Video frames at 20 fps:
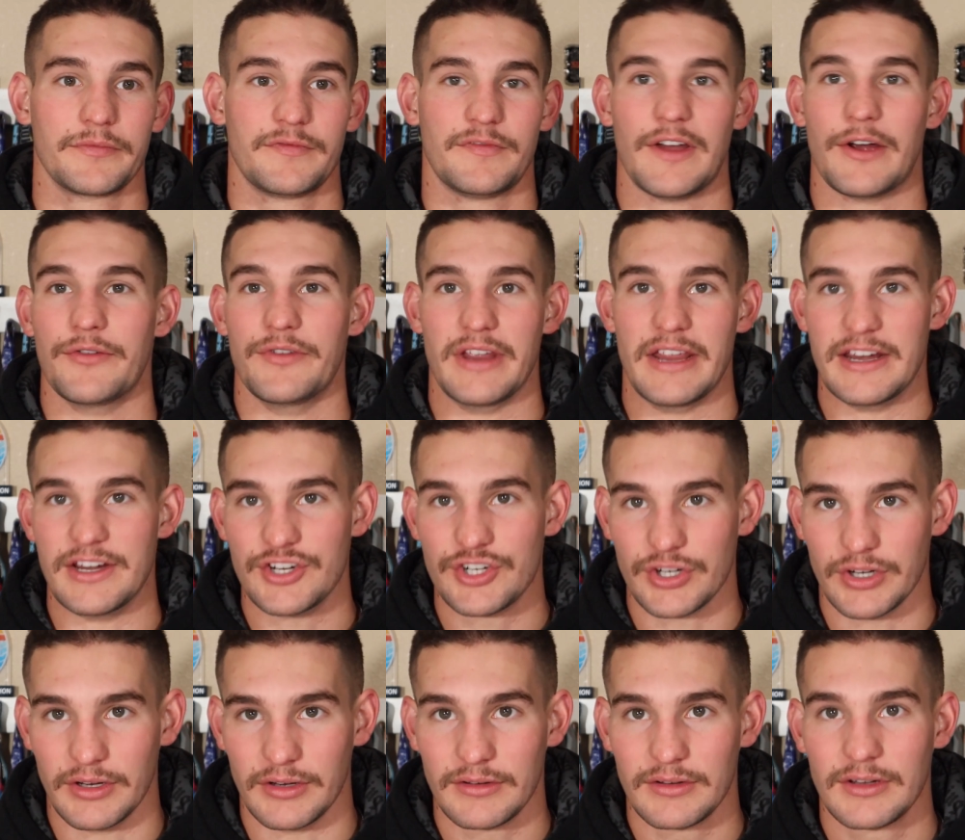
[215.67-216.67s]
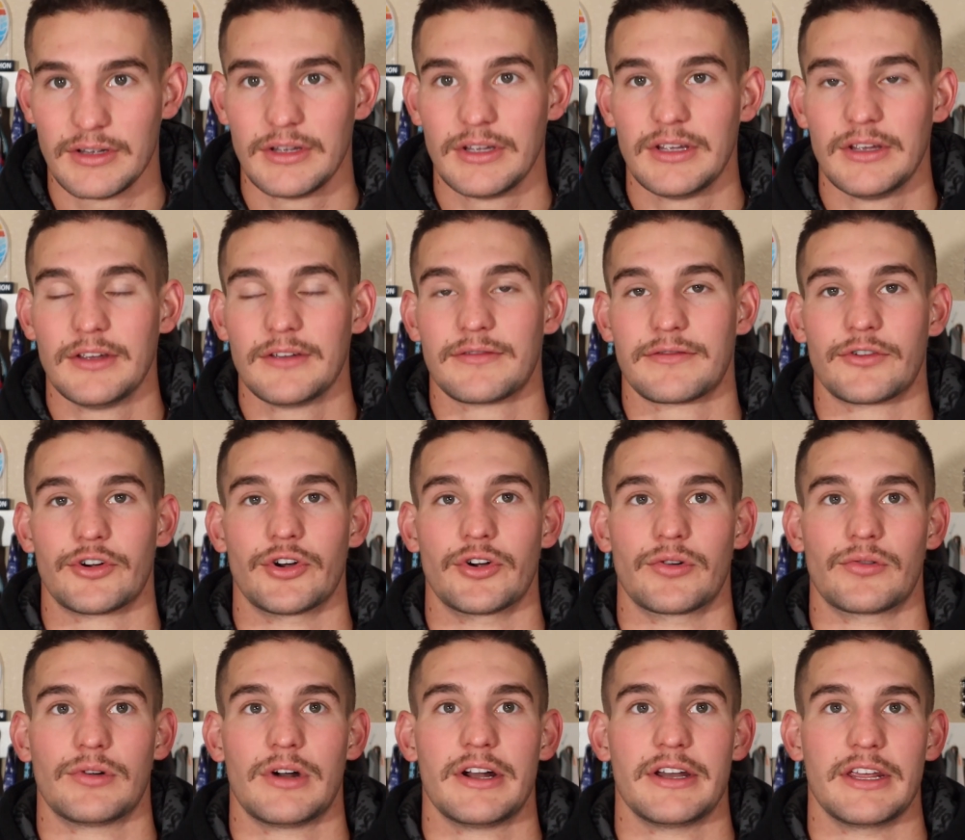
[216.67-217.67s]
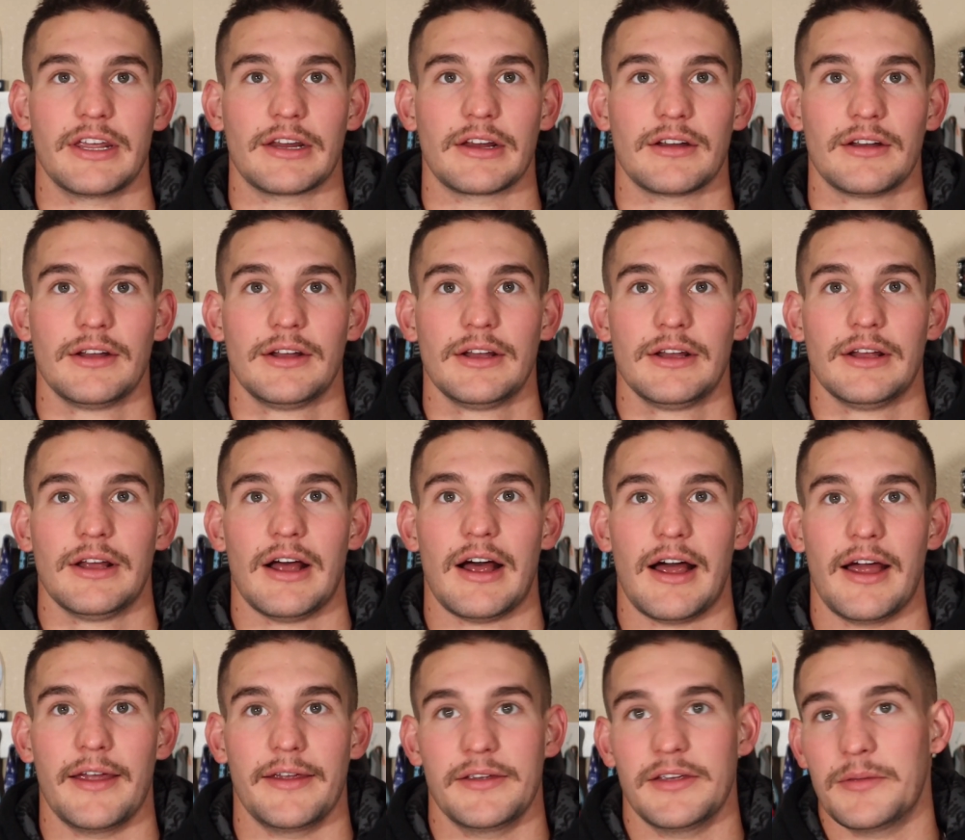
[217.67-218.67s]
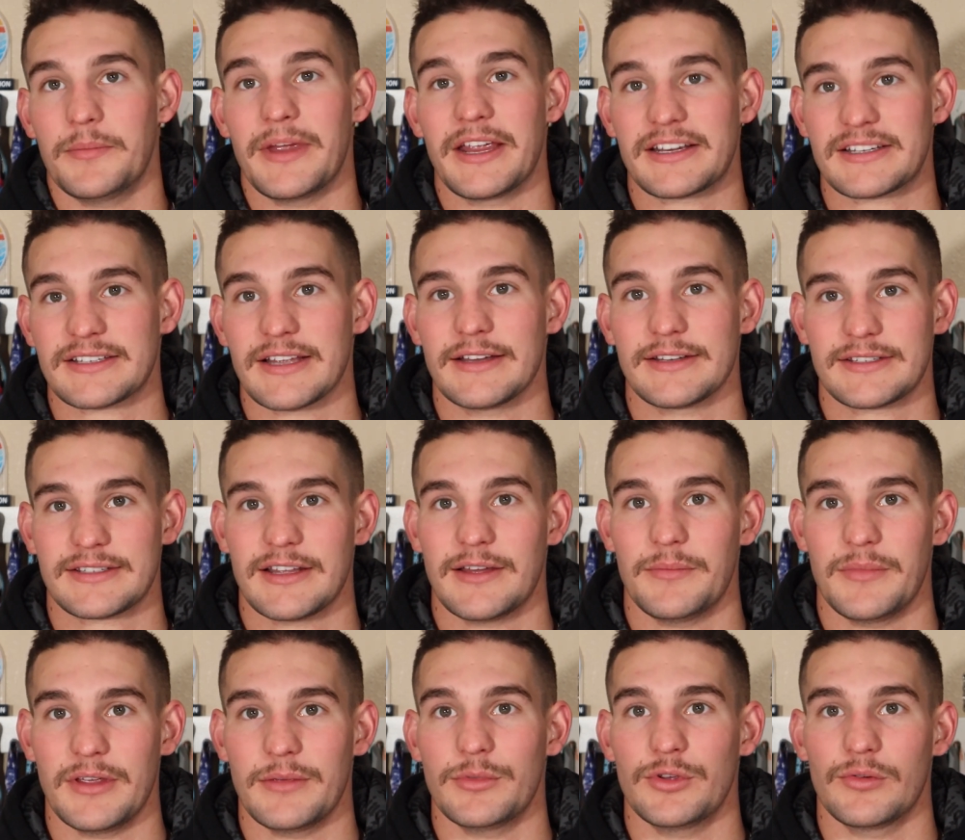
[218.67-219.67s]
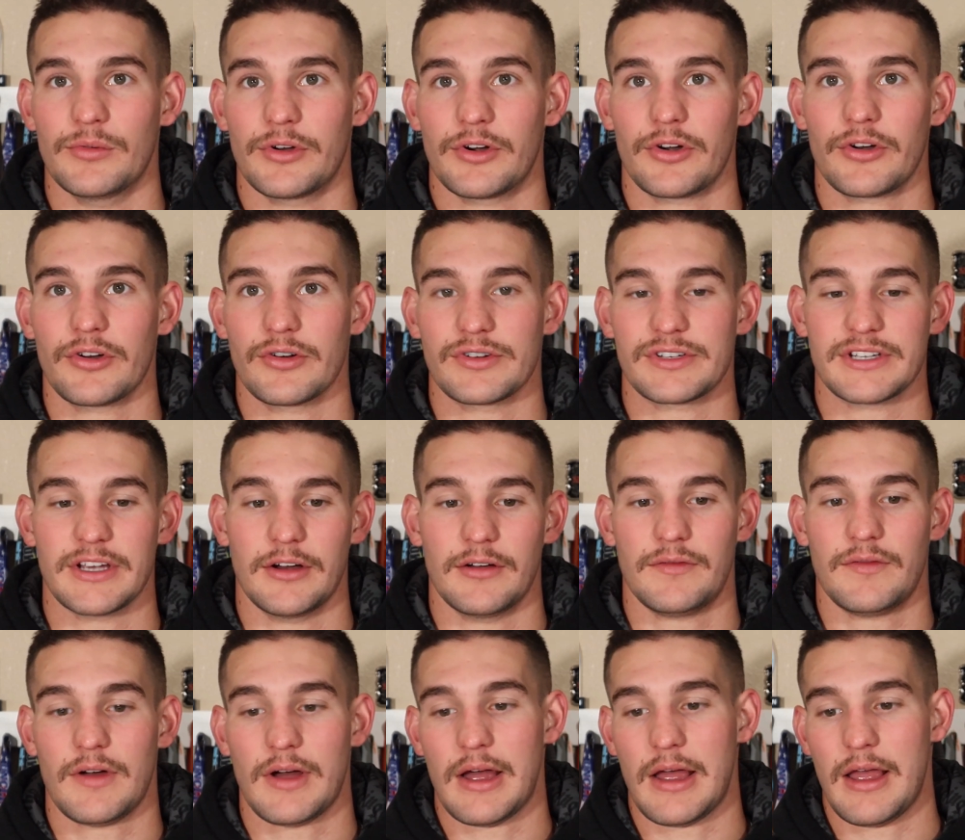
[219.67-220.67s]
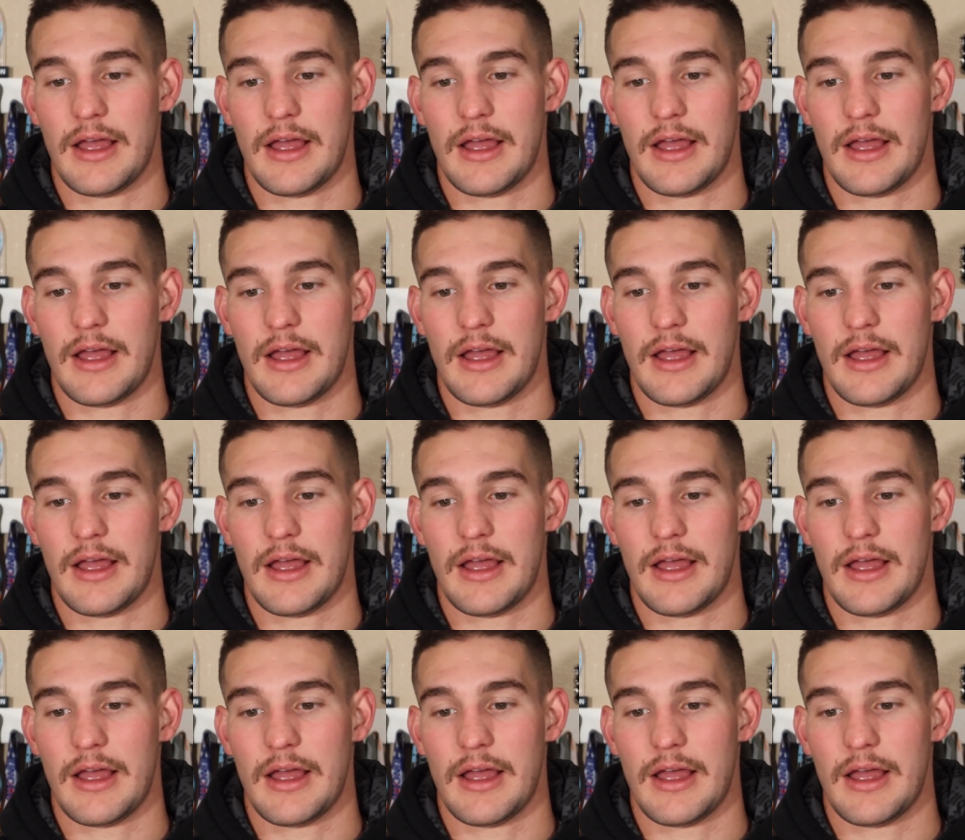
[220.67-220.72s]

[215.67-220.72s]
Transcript: foundation for your running, it makes sense that maybe you would hurt yourself.